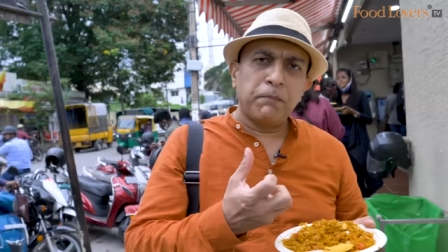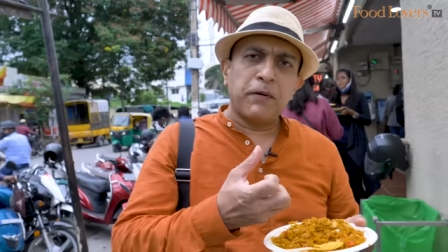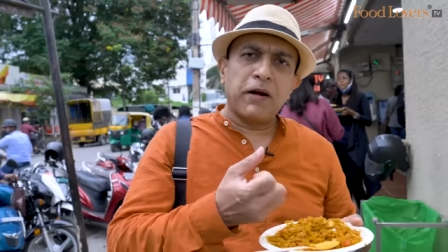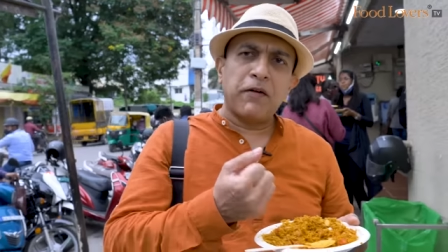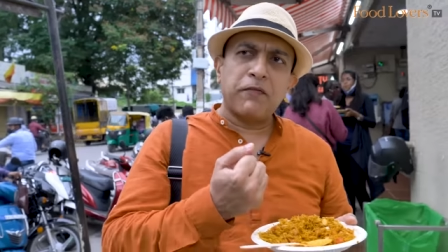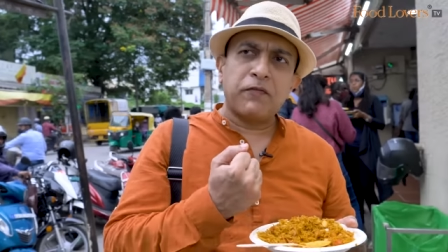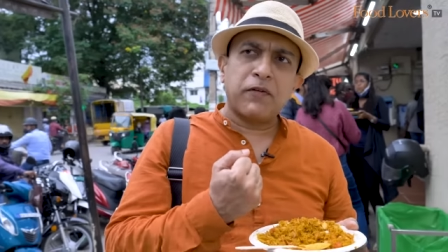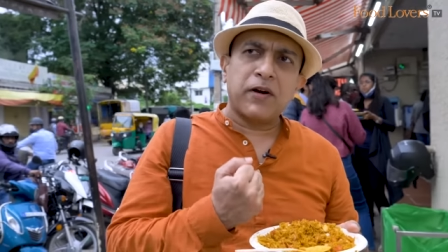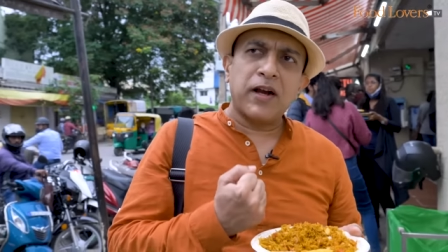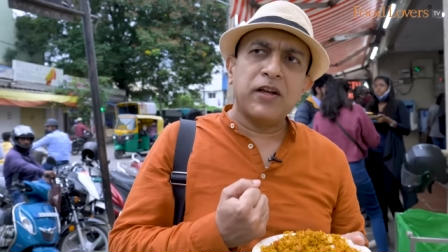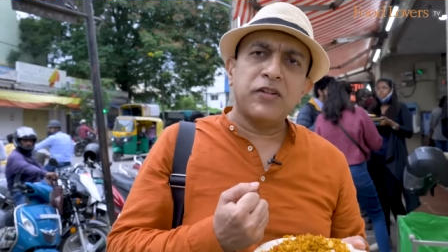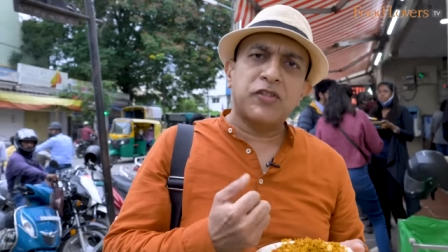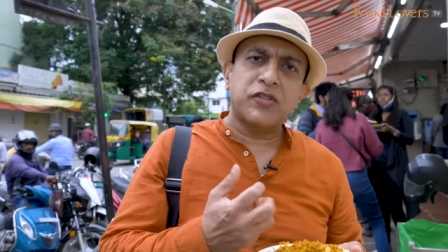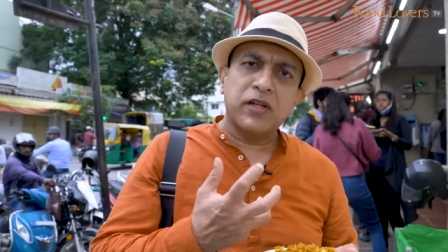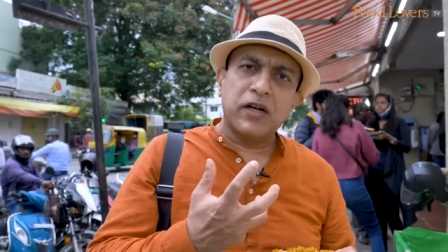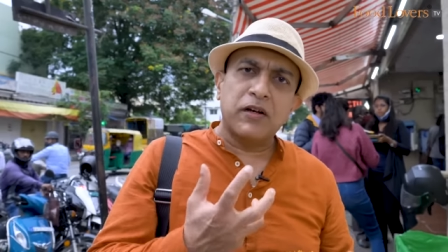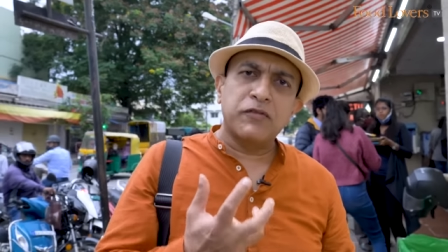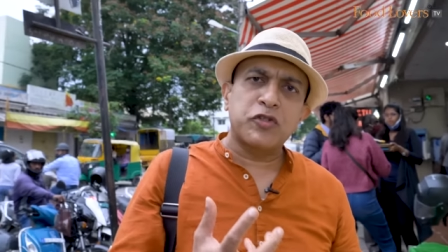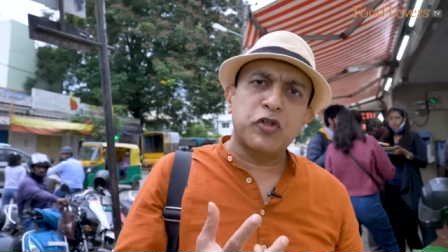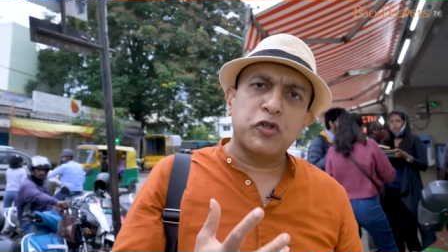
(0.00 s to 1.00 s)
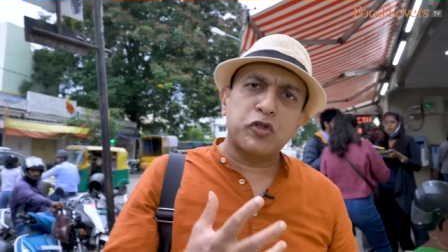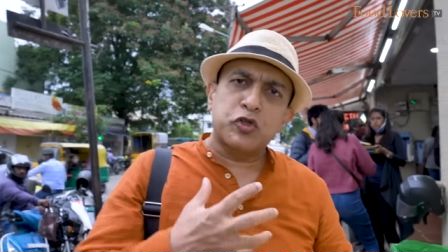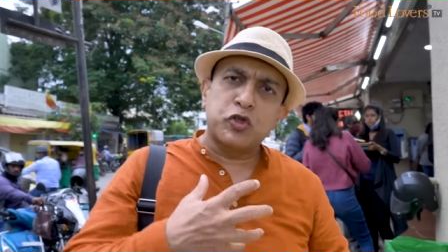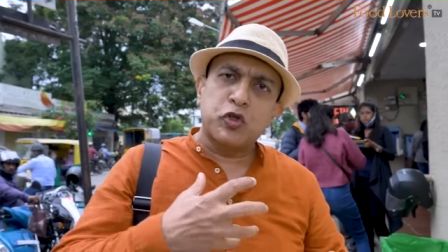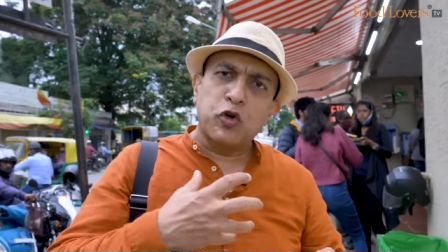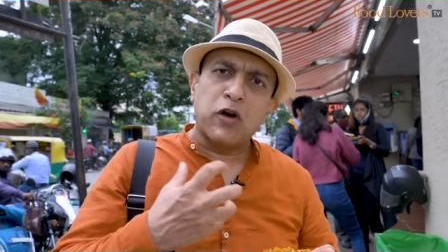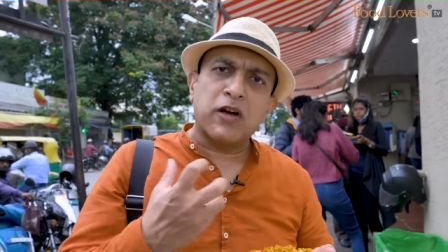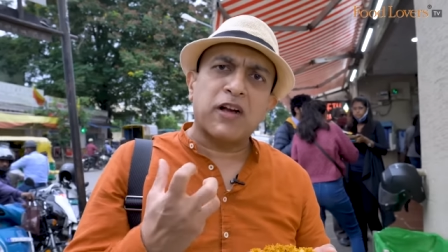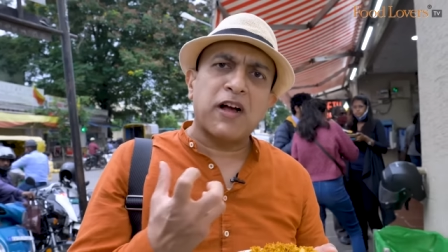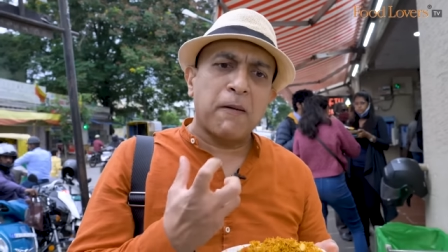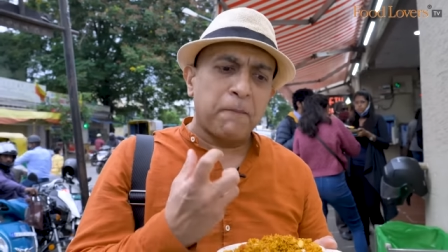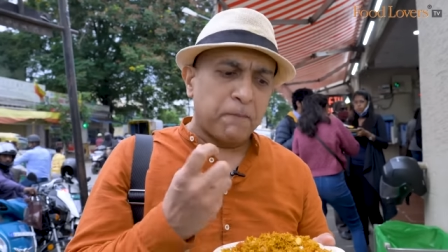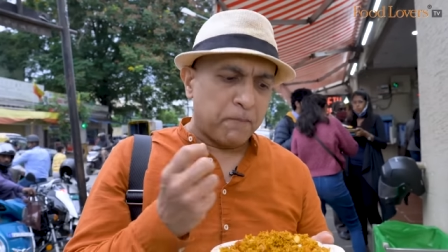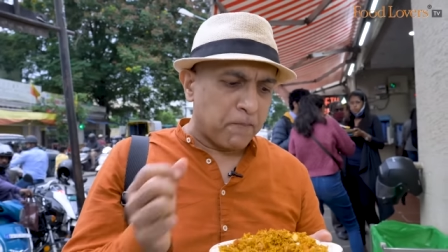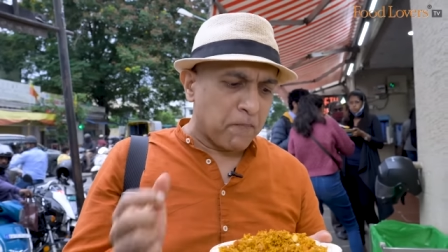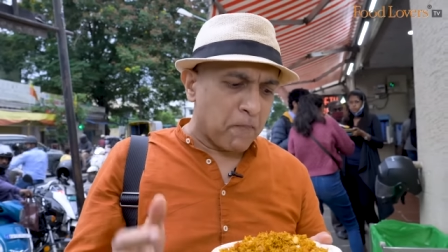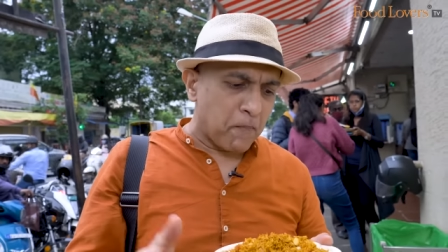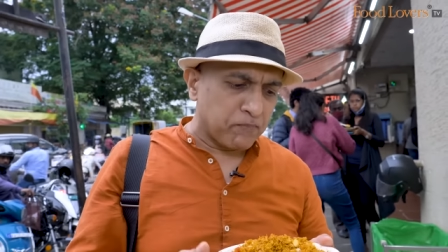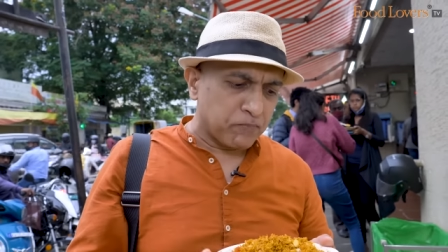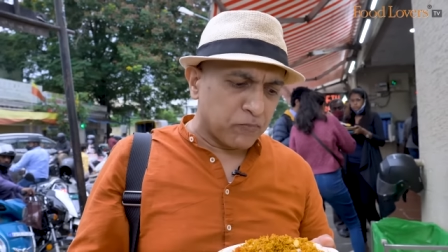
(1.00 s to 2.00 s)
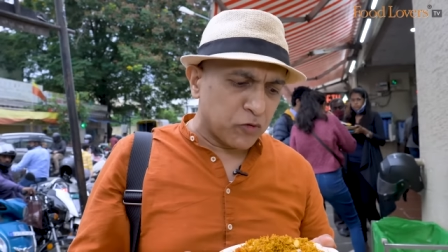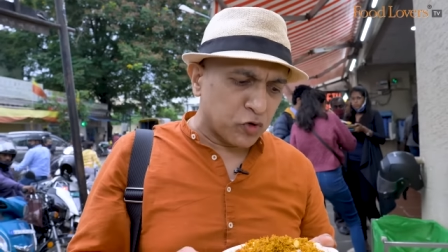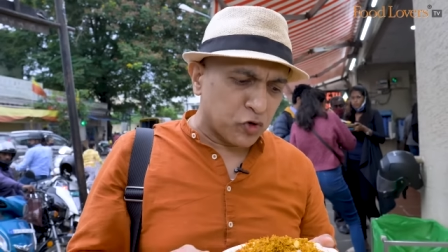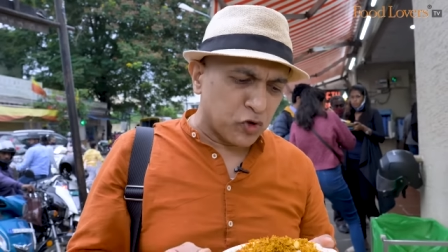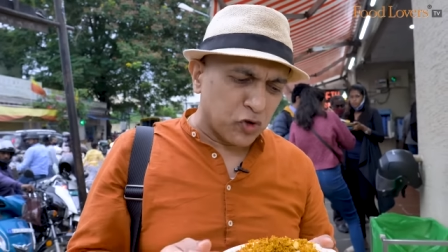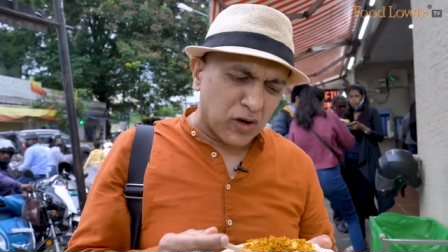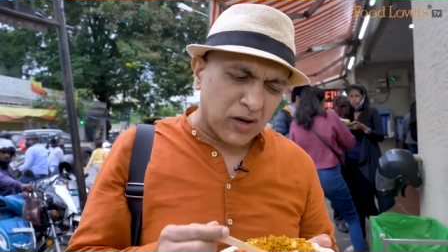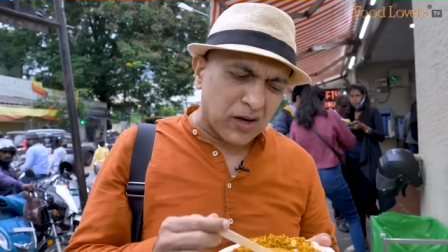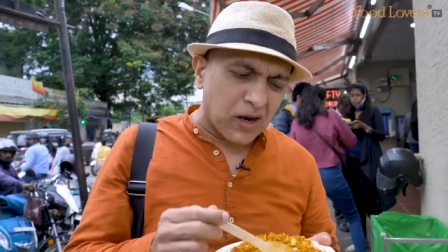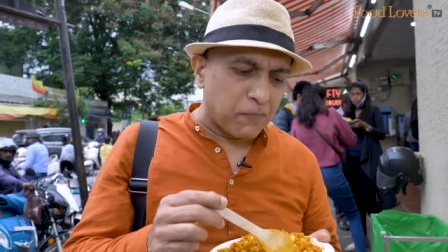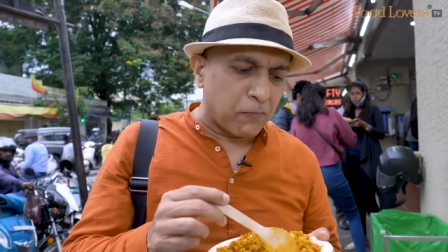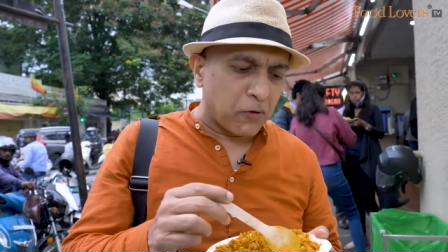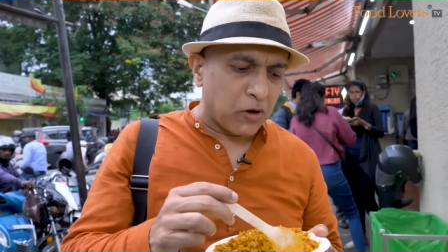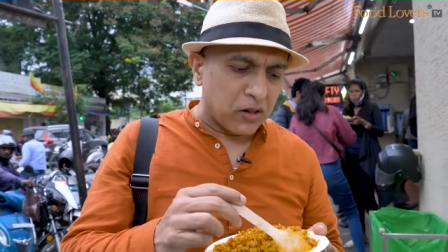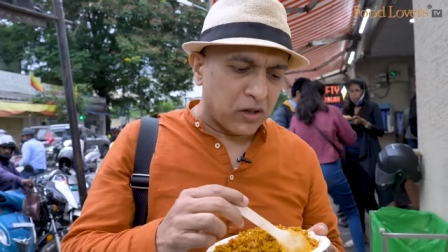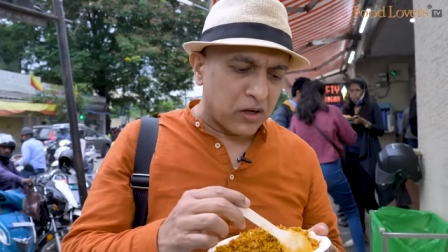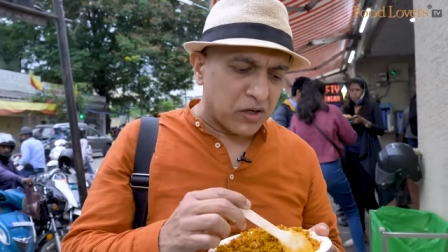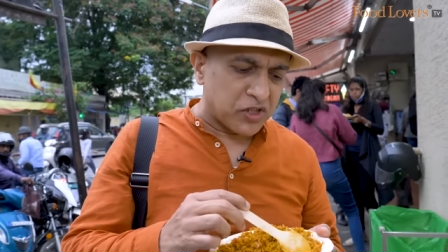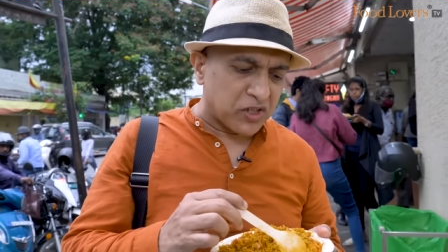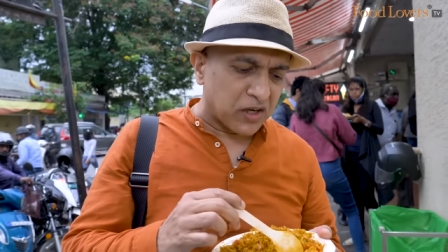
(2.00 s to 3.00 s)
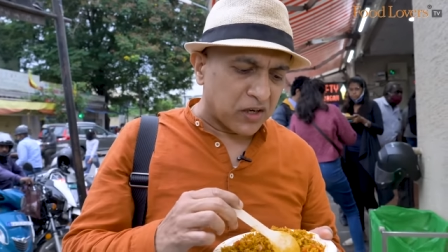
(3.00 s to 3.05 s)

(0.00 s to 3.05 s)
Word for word: The puffed rice serves to soak up, soak up all the